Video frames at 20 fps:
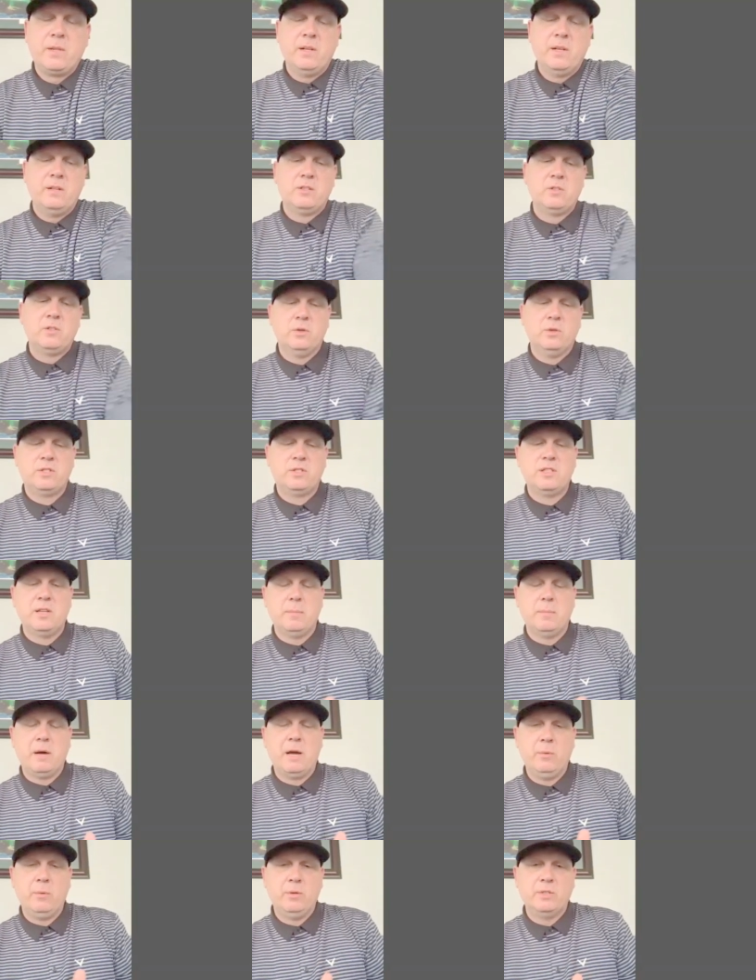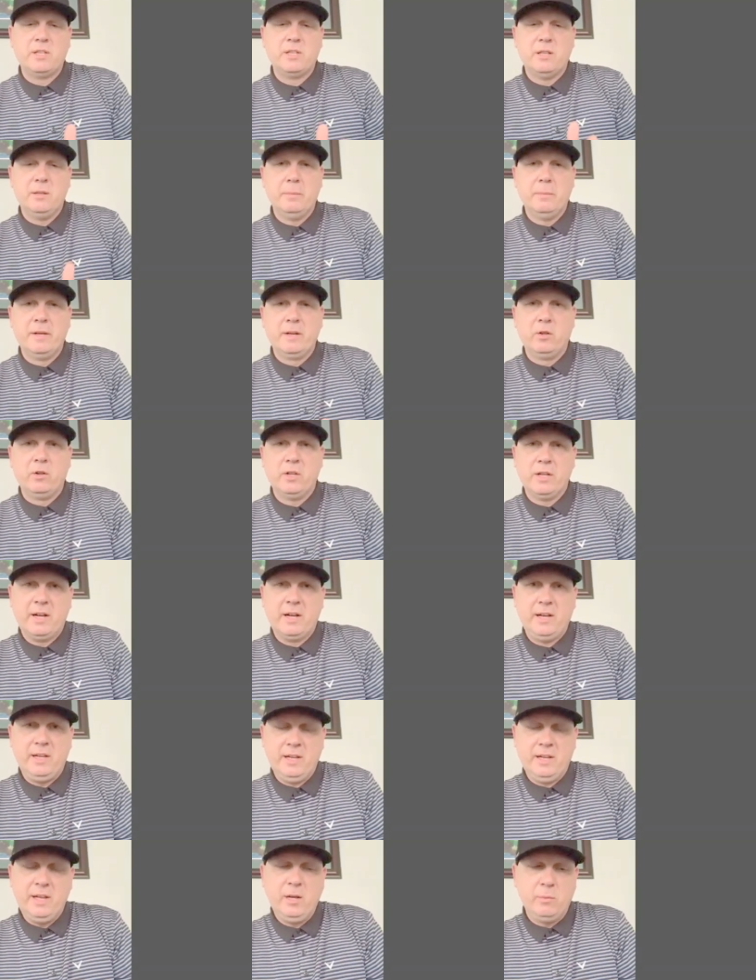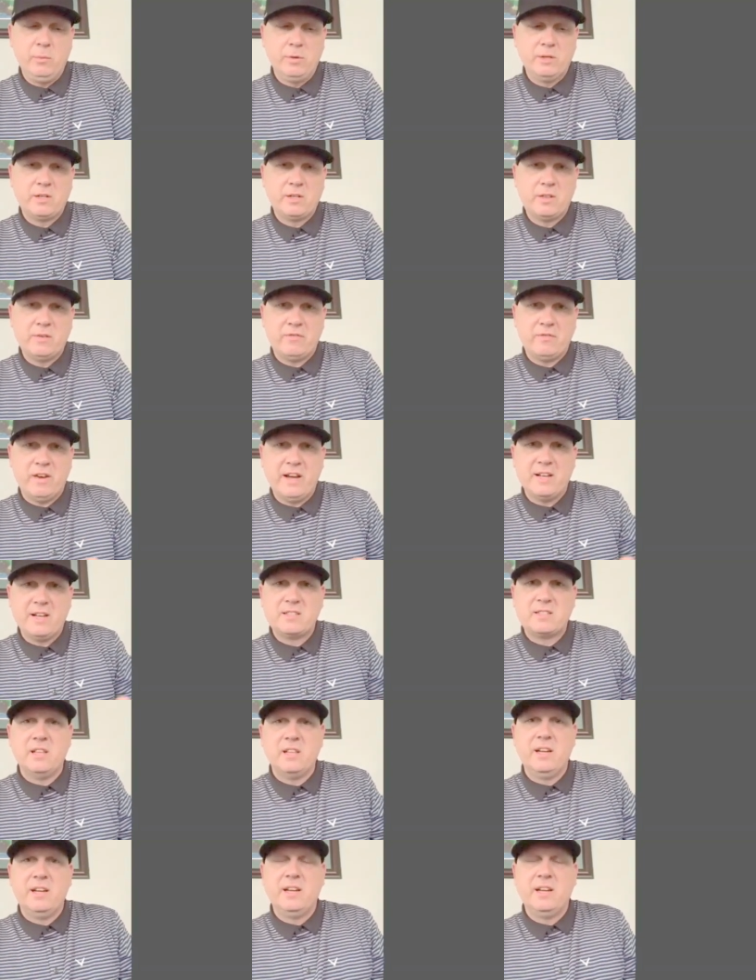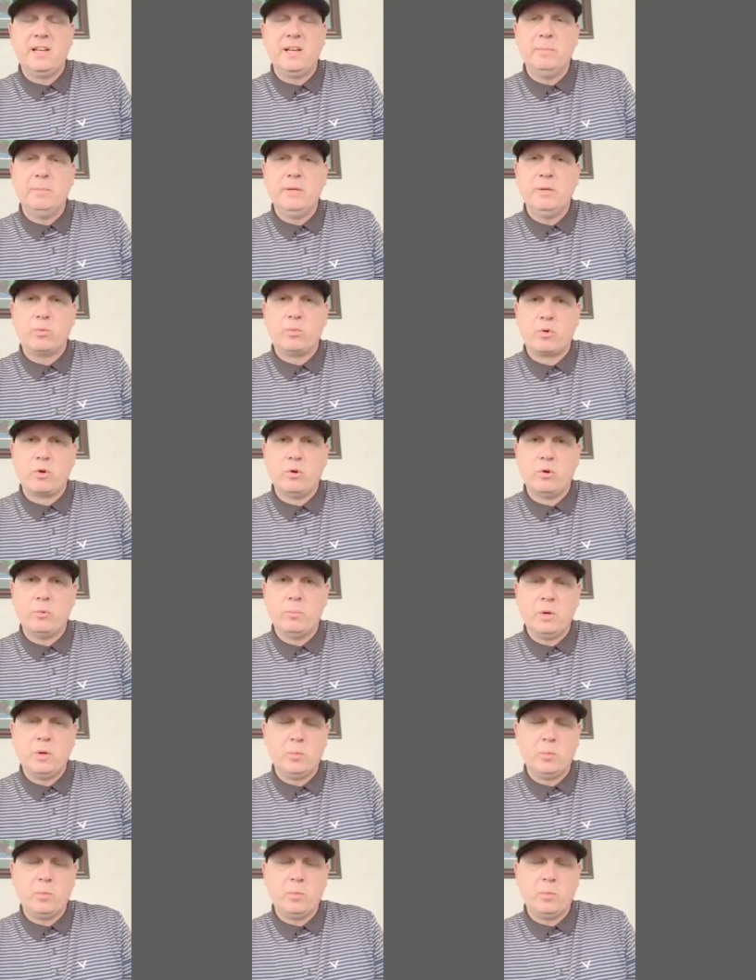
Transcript: And so a semi was in the middle lane, and he went to the fast lane to give me room.